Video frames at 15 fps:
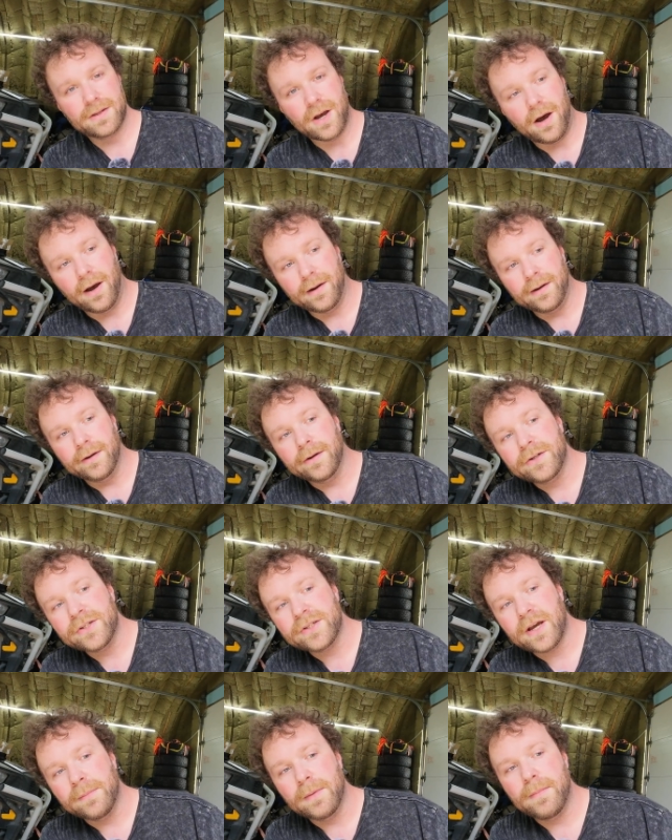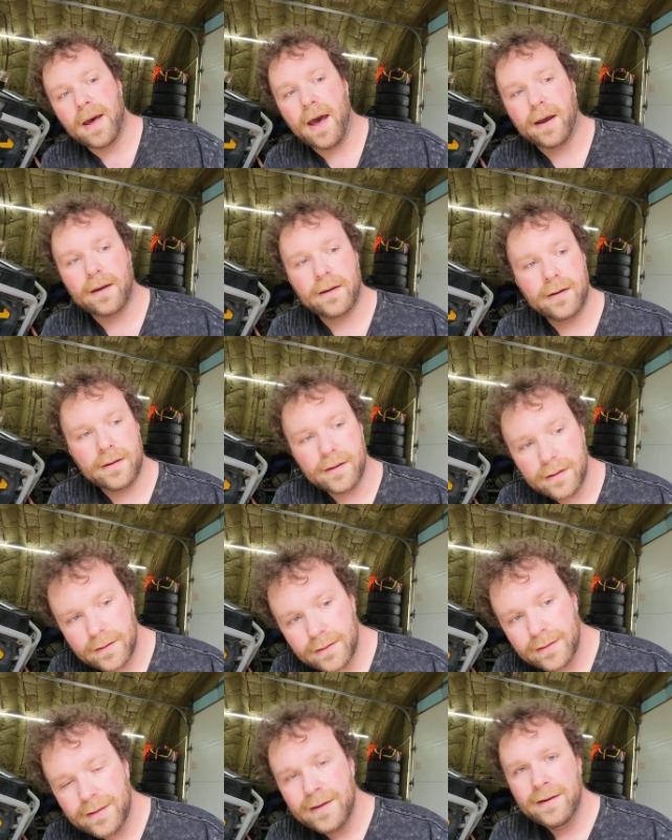It's hot here. She's coming back.
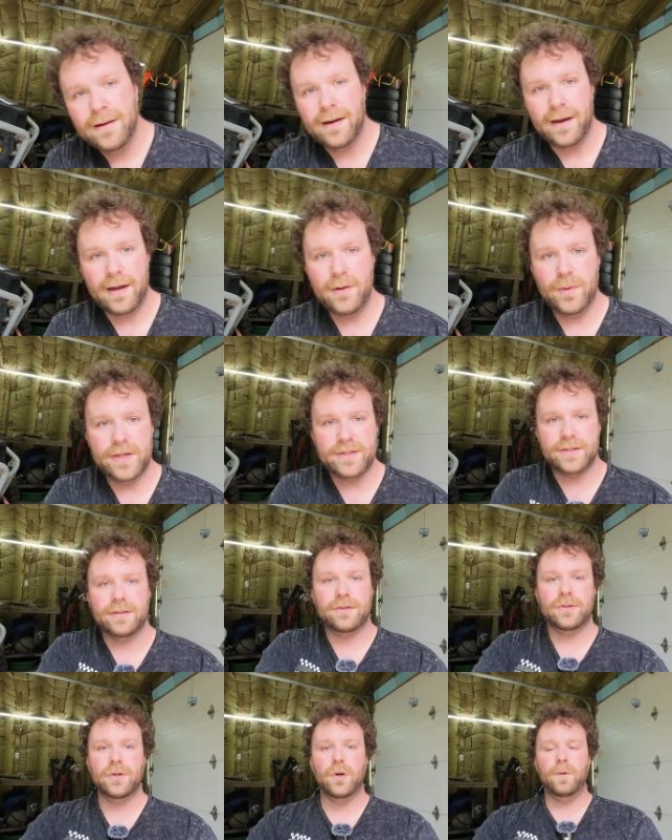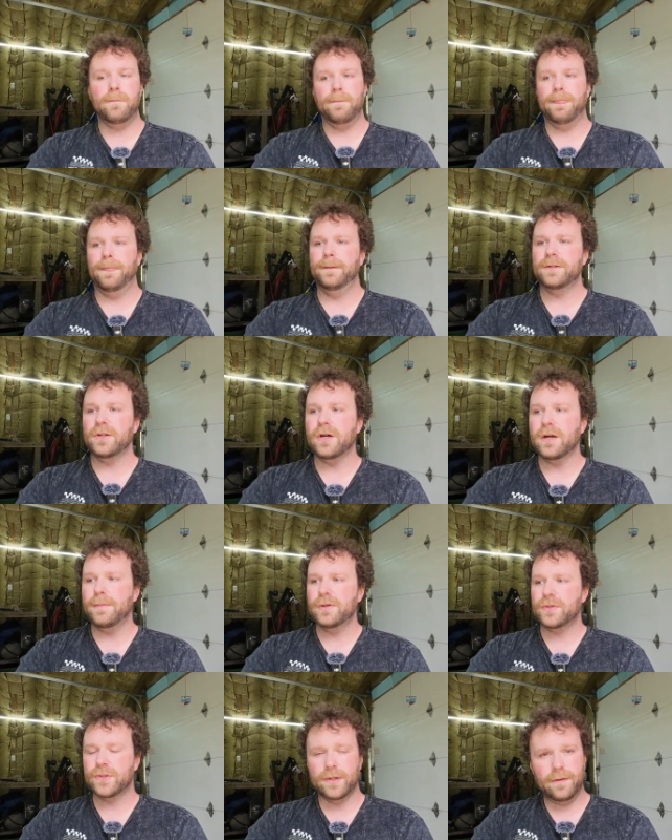Anyways, so let's talk
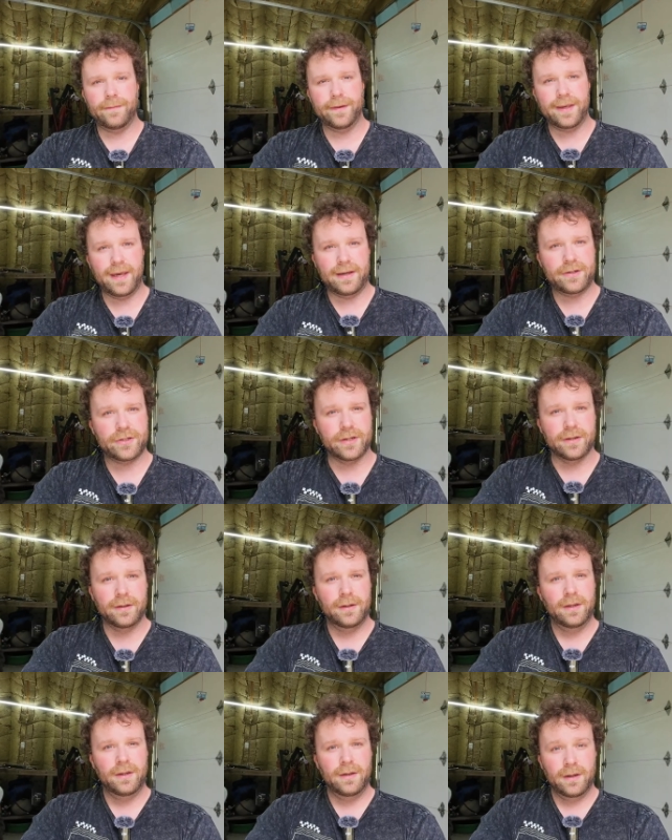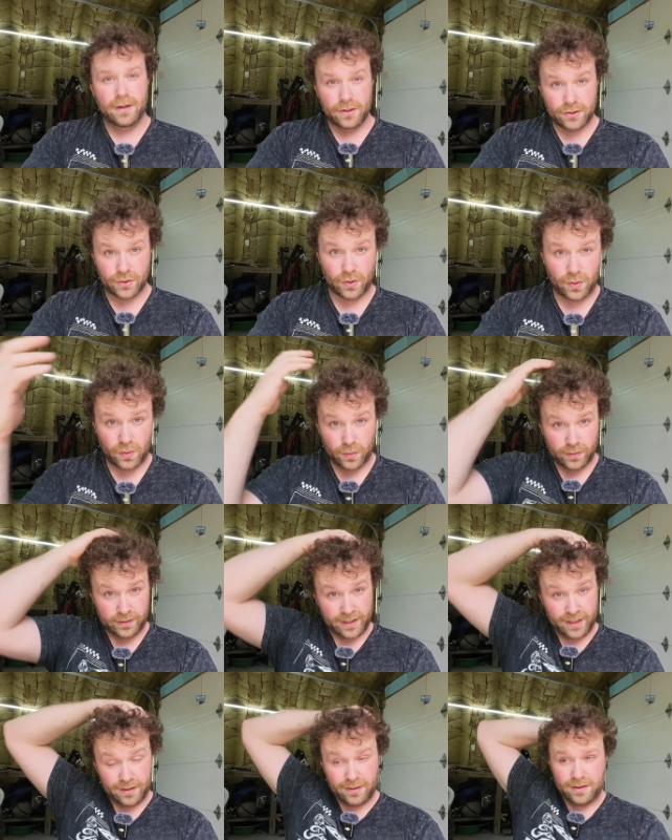about certification. So
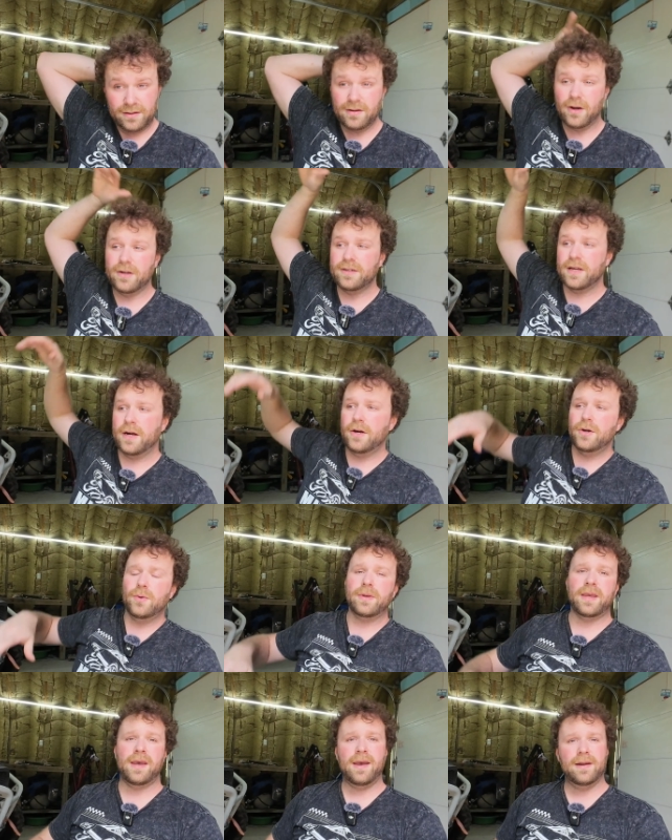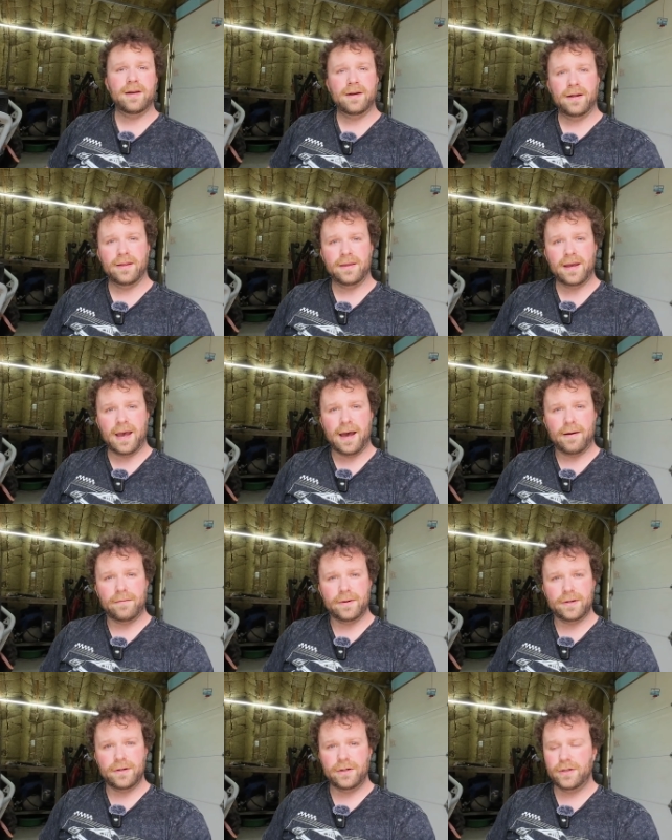here in Ontario, Canada, the
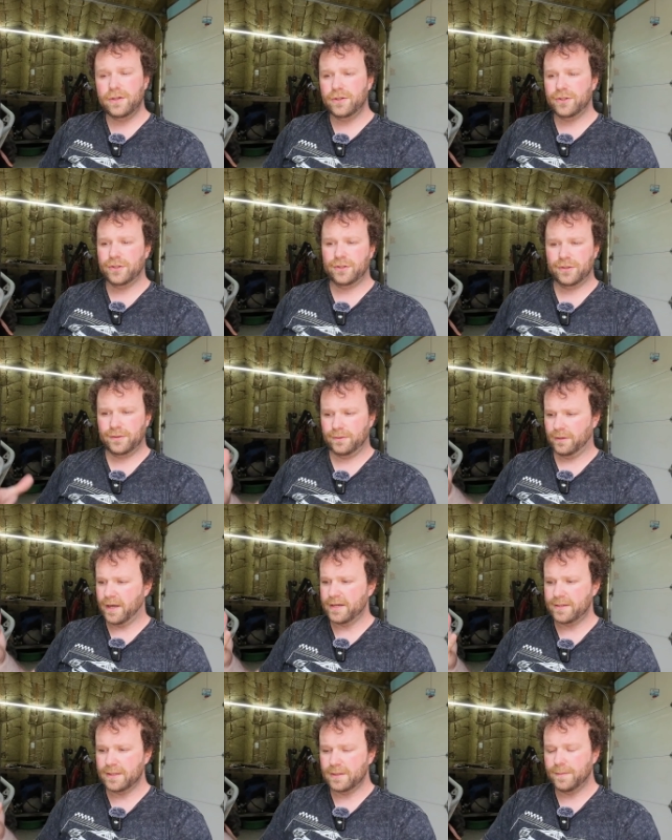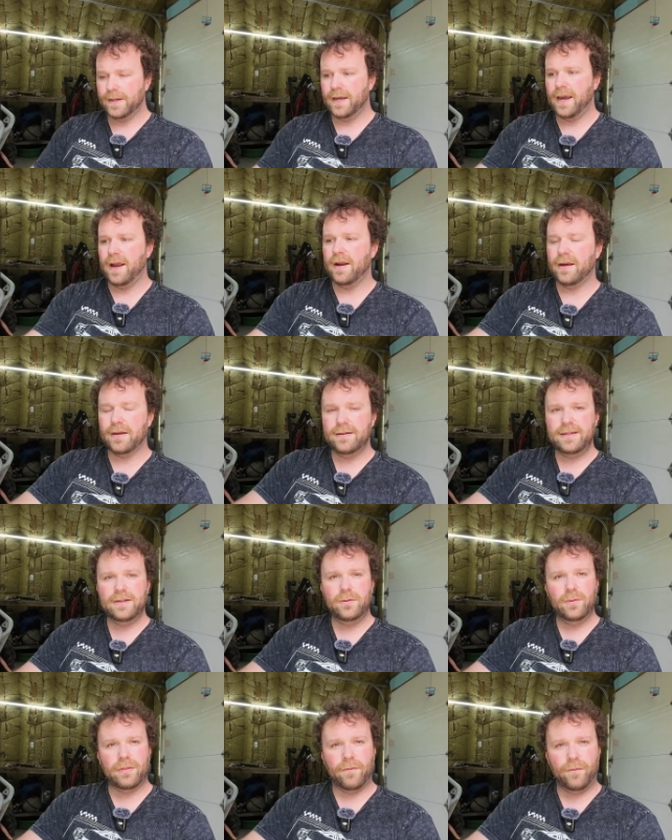average licensed mechanic can
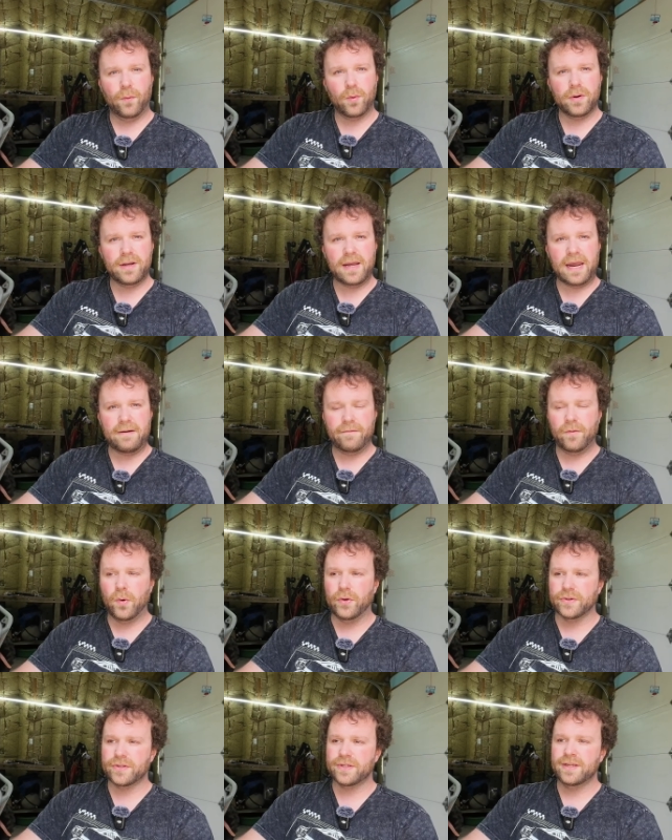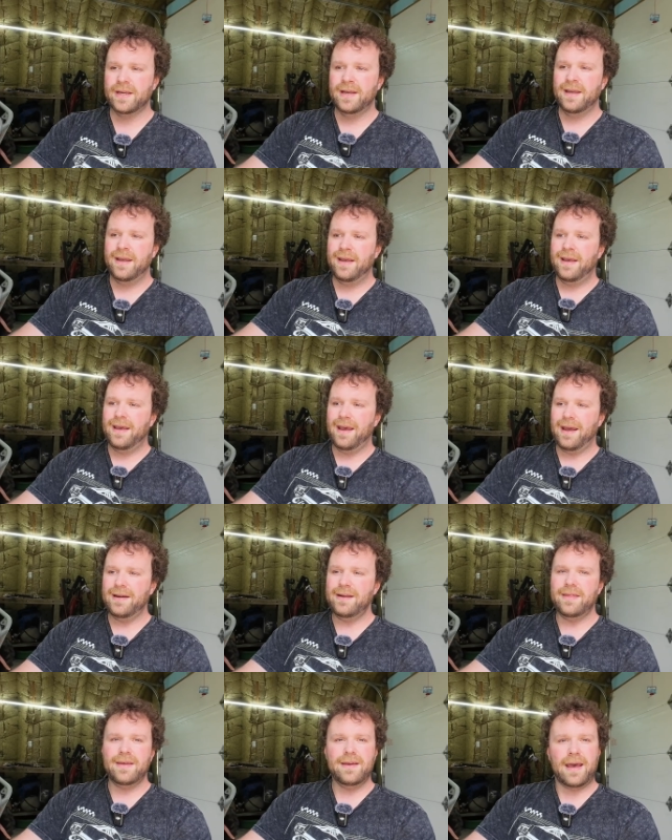deal with 48 volts.
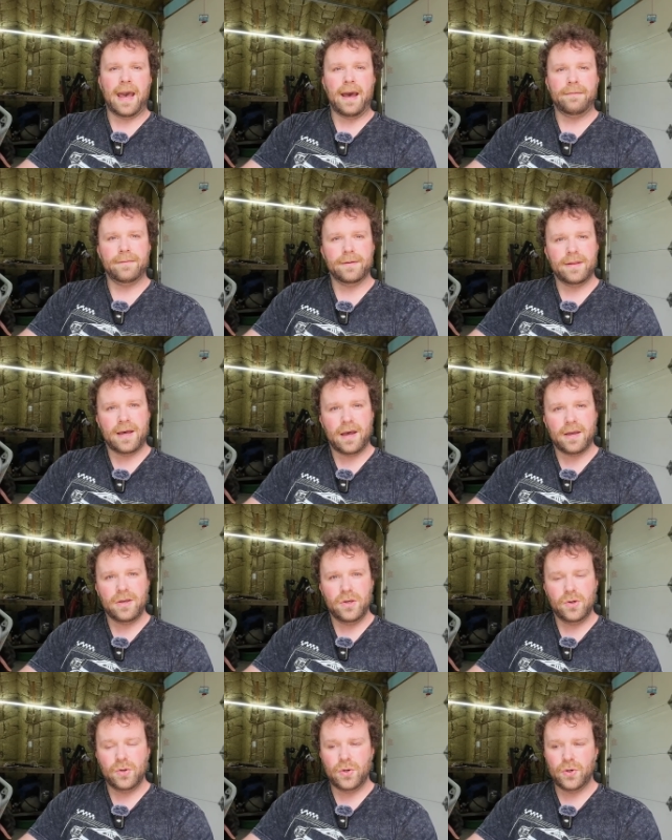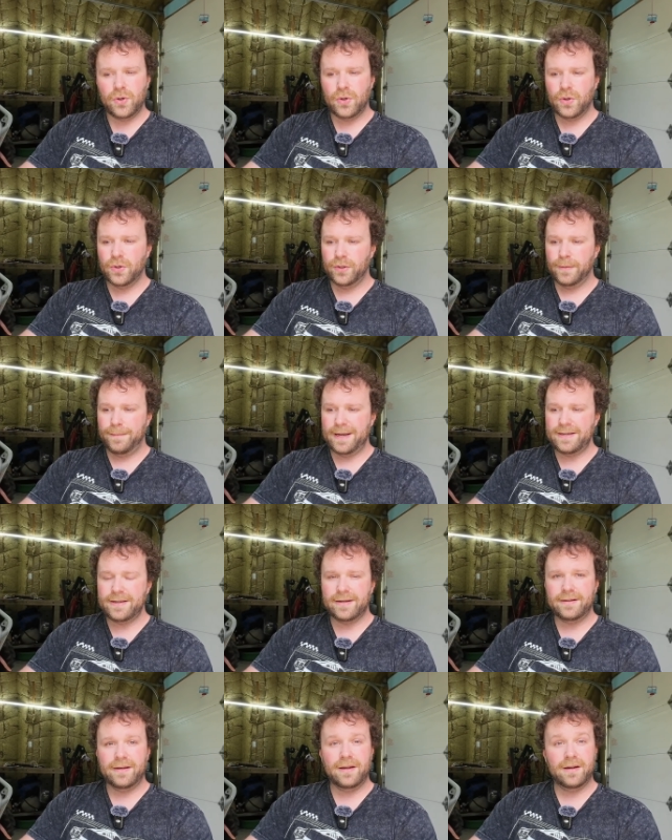Anything after that, you're, you're
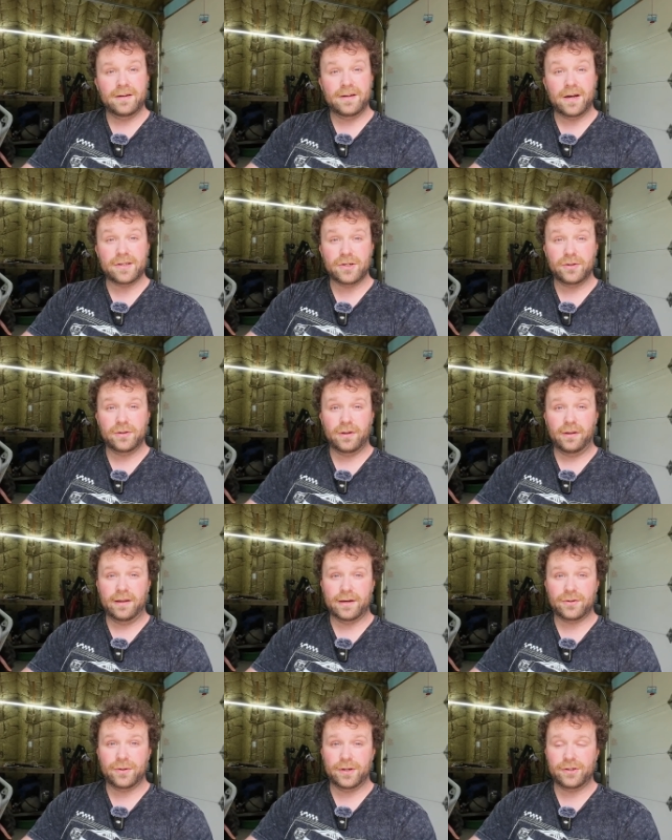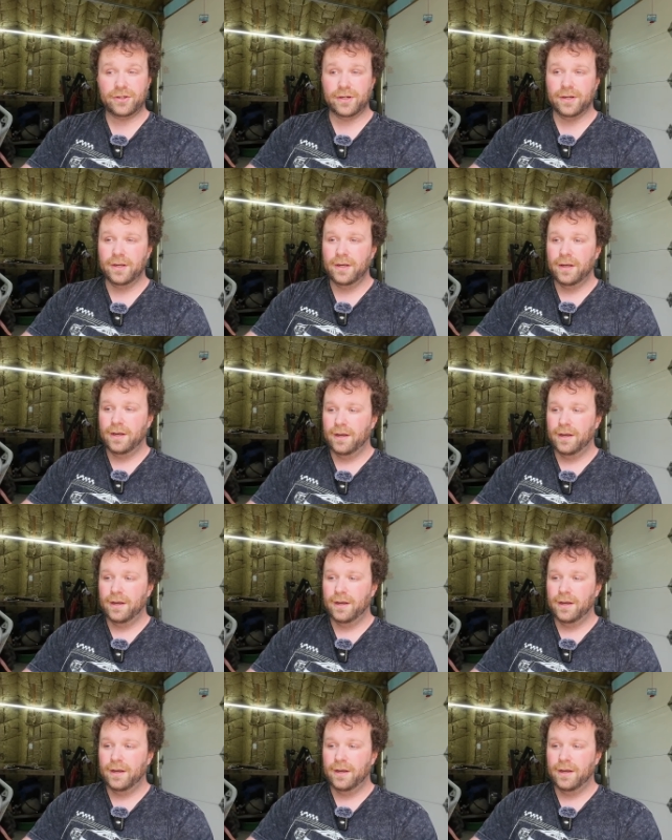basically an industrial electrician.